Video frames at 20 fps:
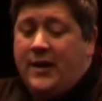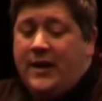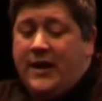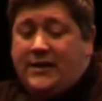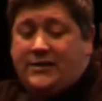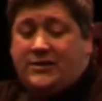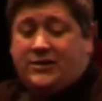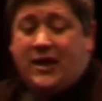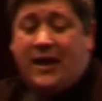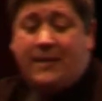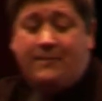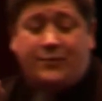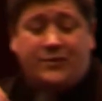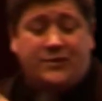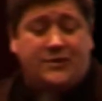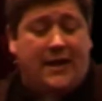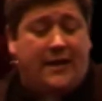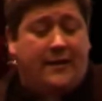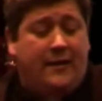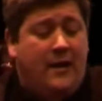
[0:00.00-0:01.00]
It's
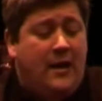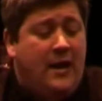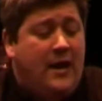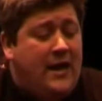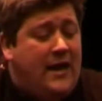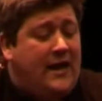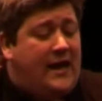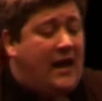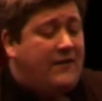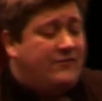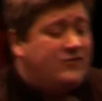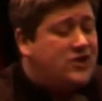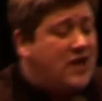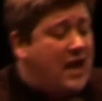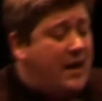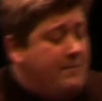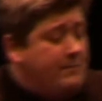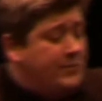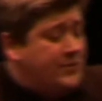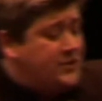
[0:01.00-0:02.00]
10%. He gave
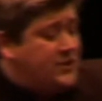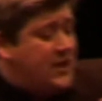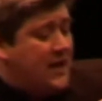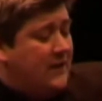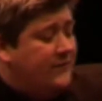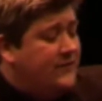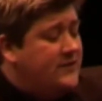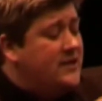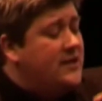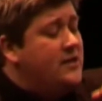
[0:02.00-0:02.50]
10% of his